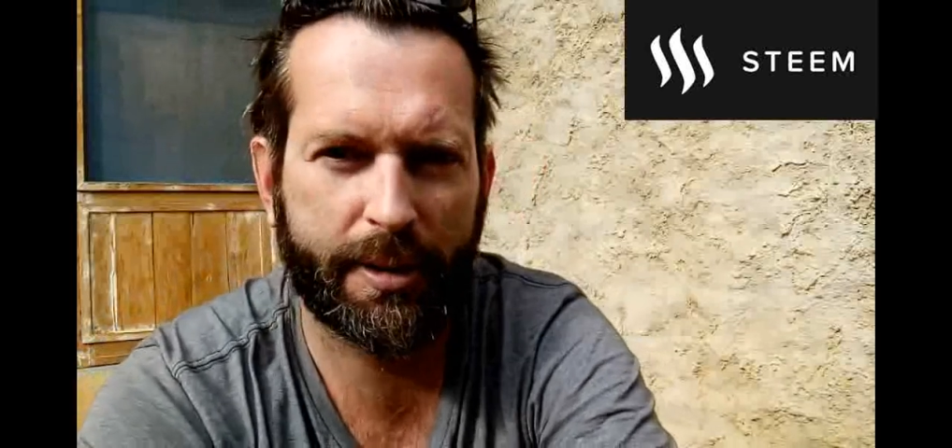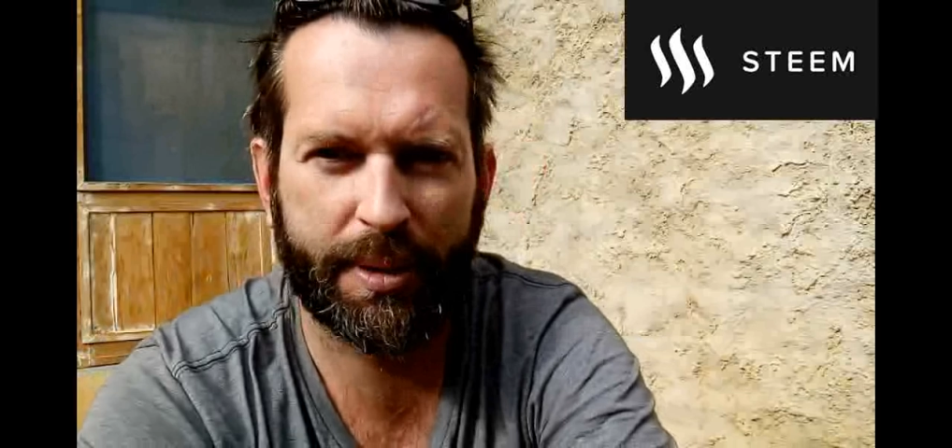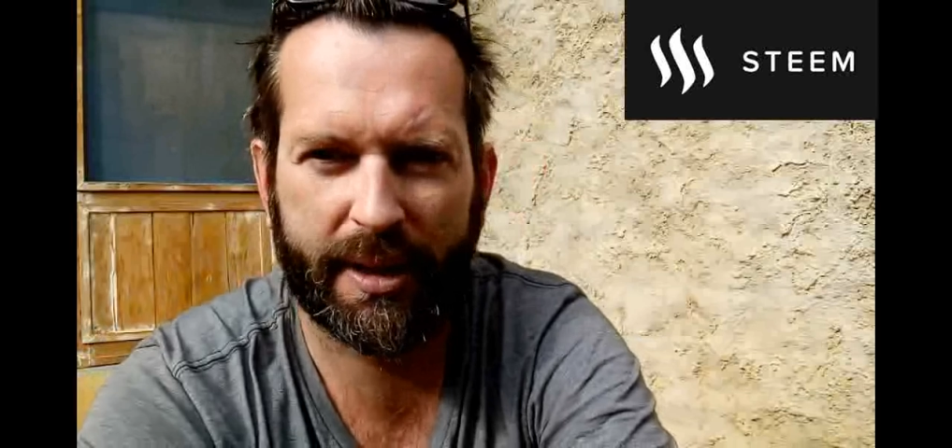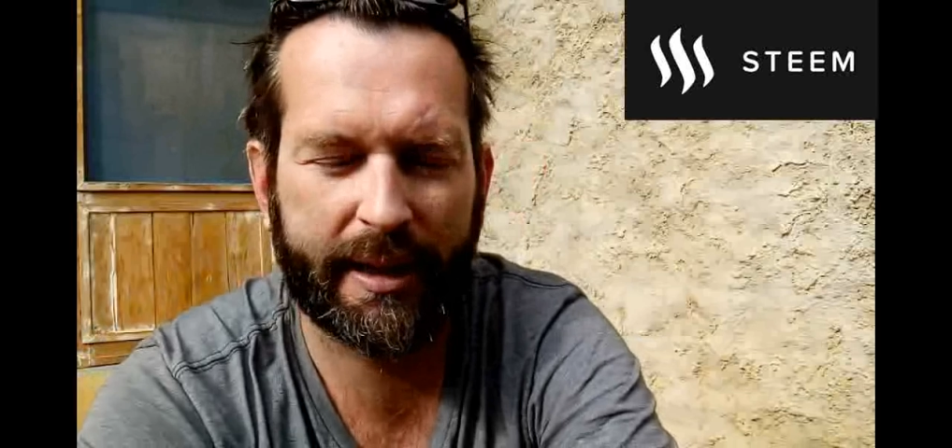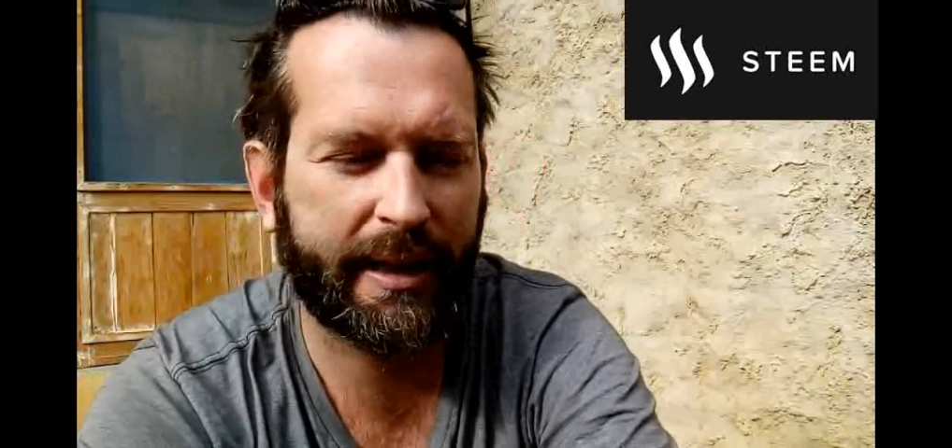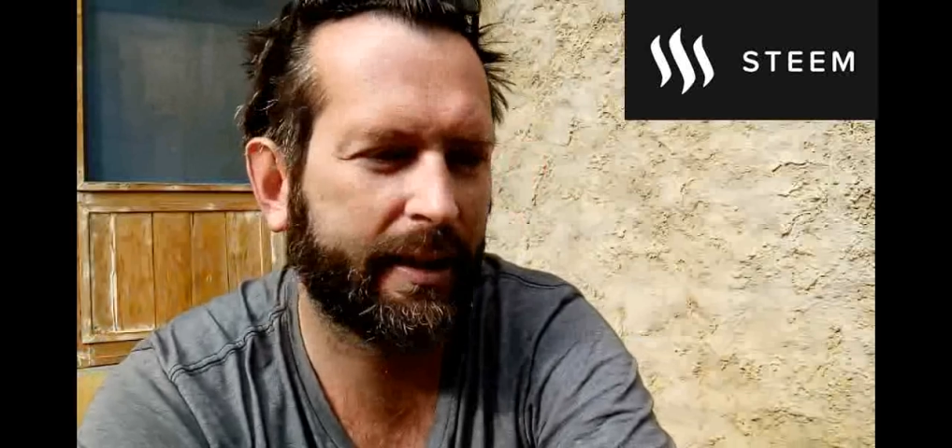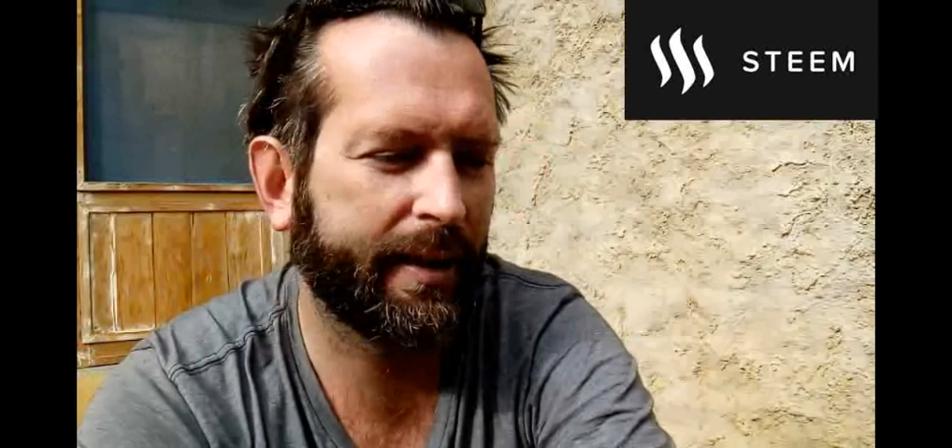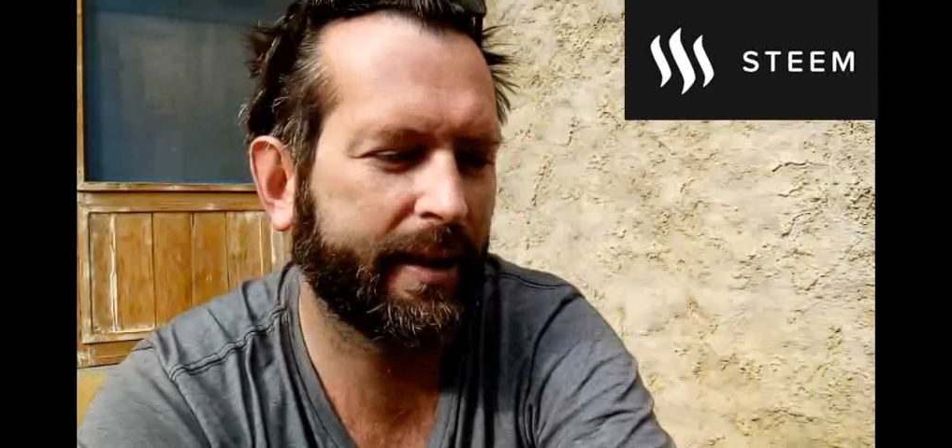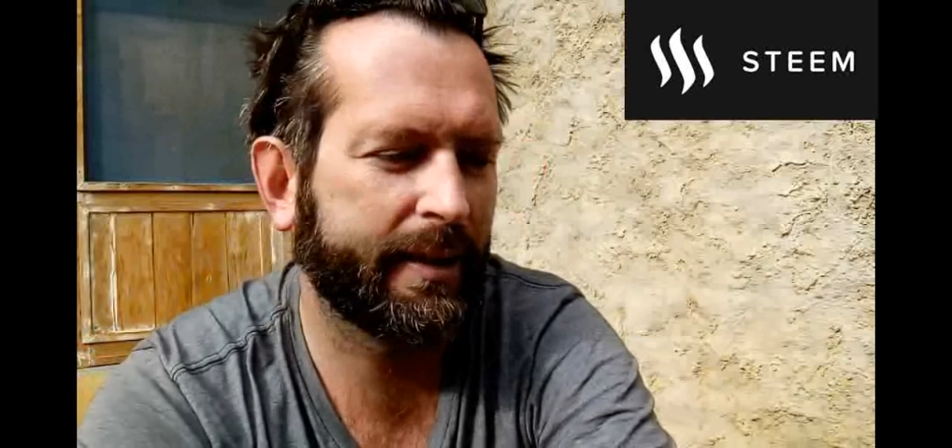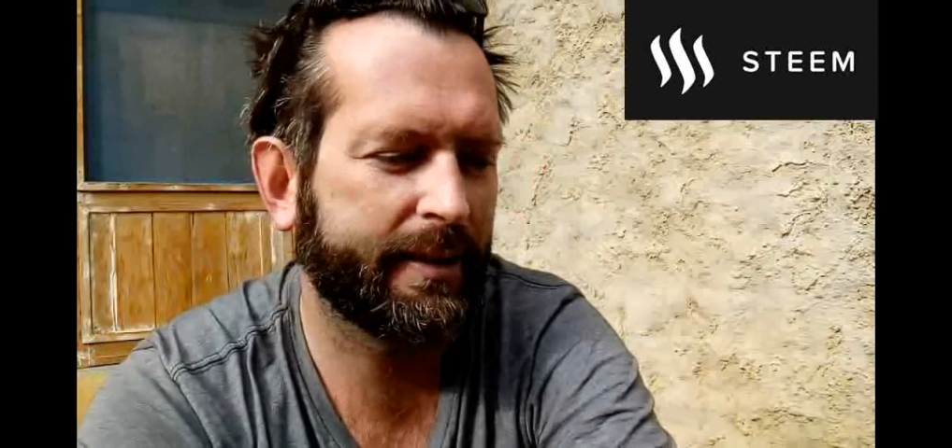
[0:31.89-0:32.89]
I'm a geek like
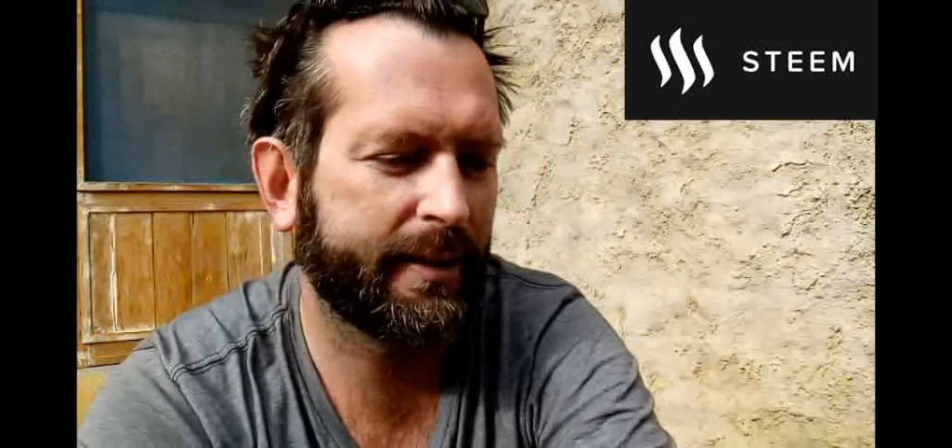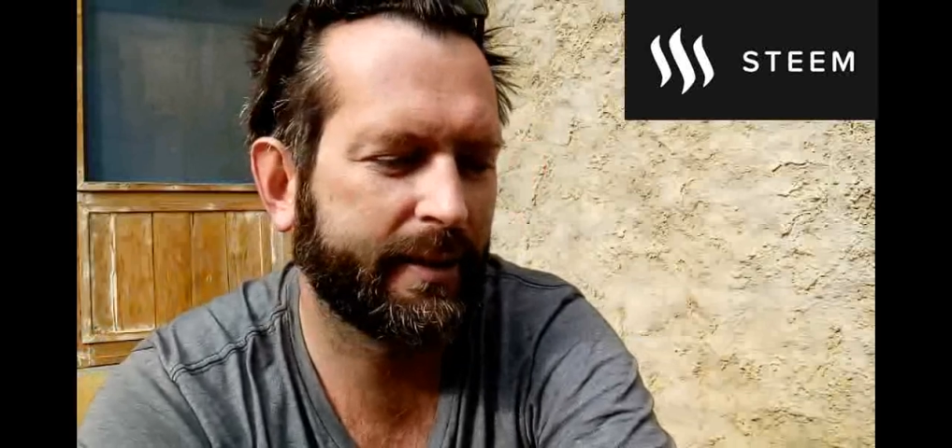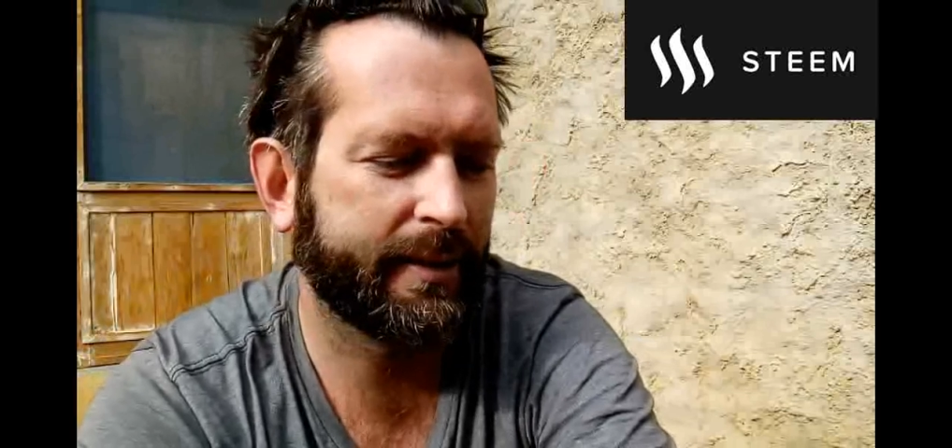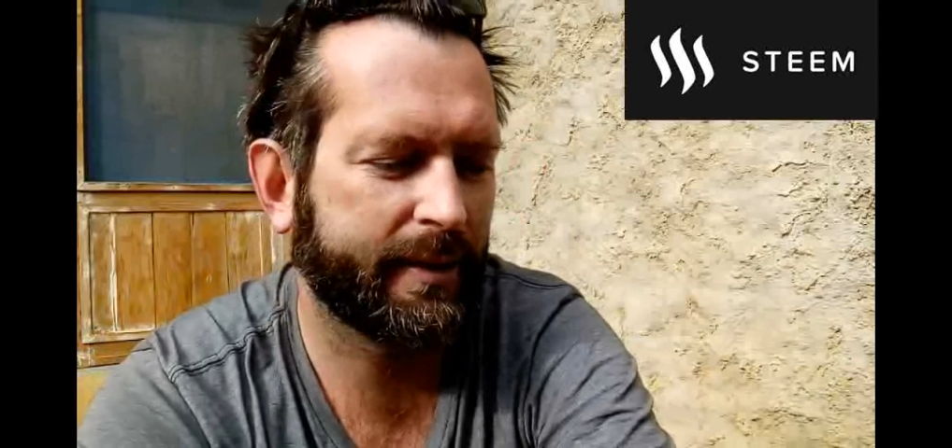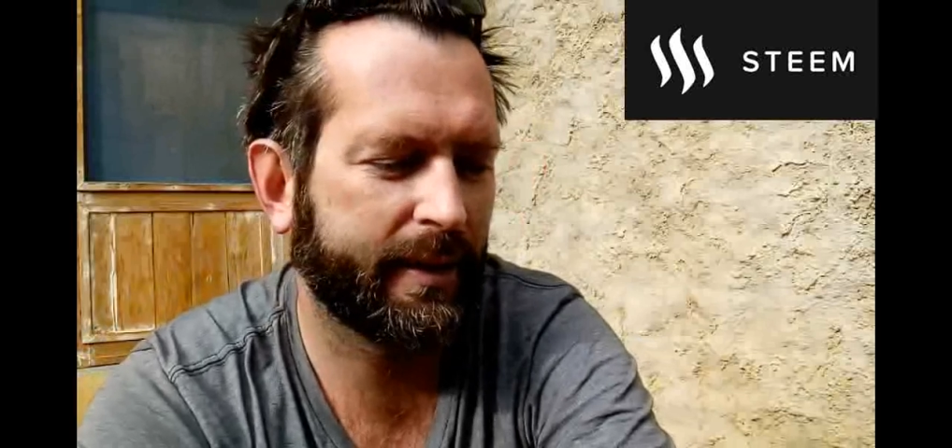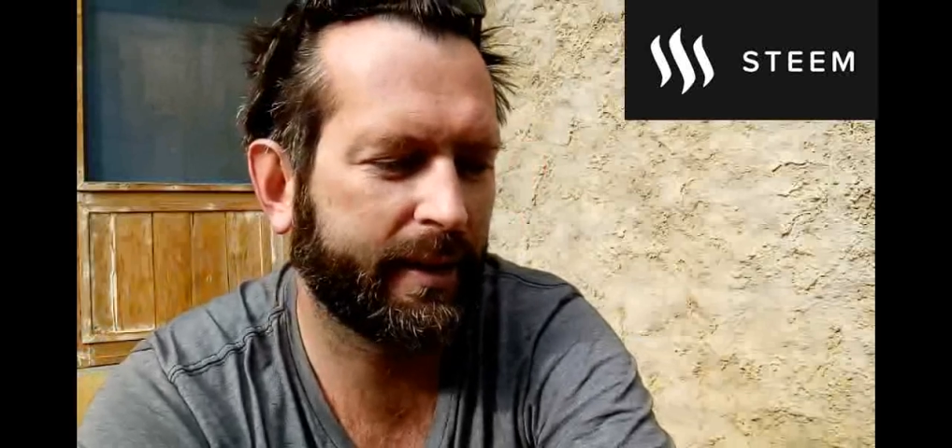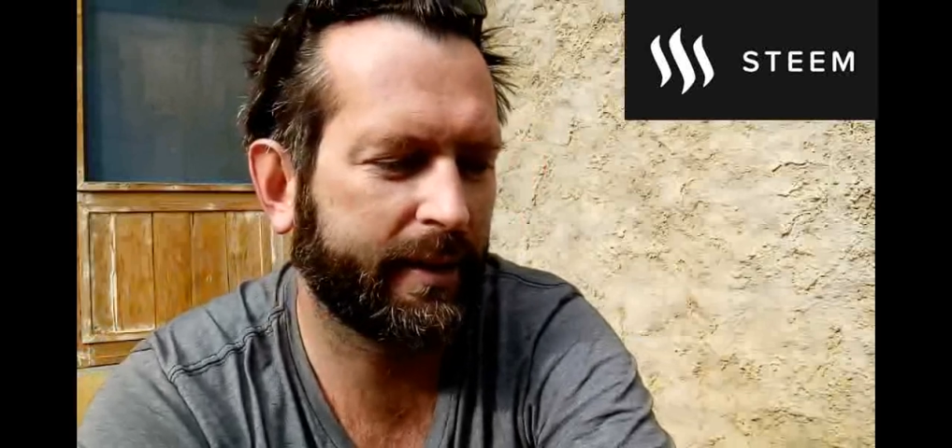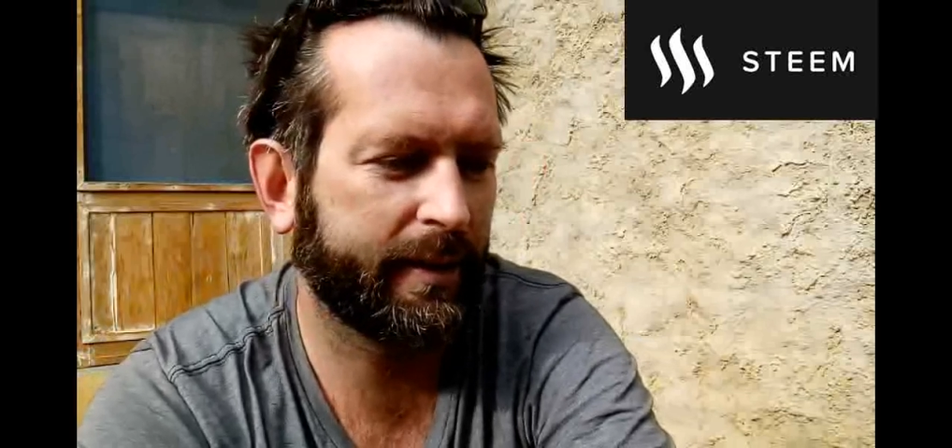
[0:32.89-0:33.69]
that, and it's like